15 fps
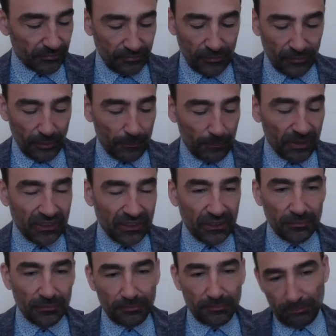PD,
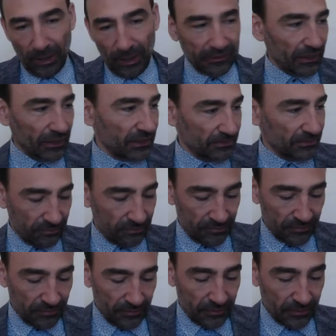pandas,
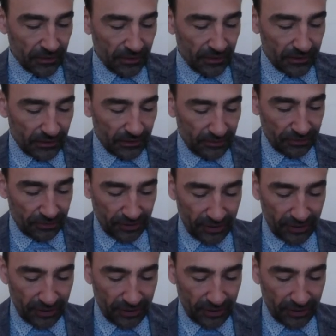data frame.